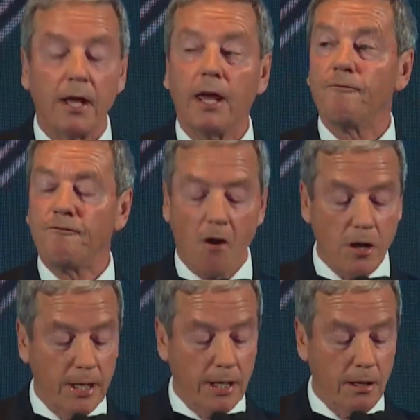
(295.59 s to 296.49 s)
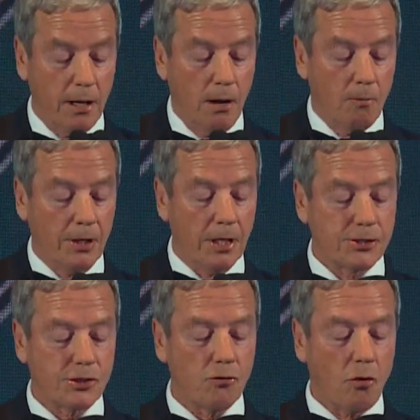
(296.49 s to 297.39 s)
And finally, we need
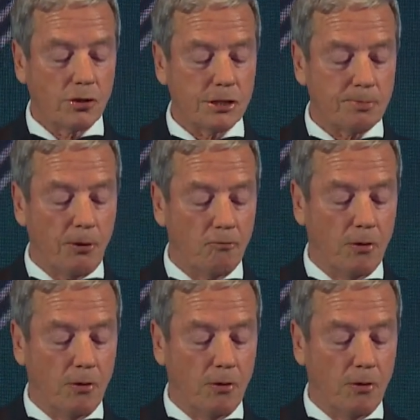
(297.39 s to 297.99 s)
strong dispute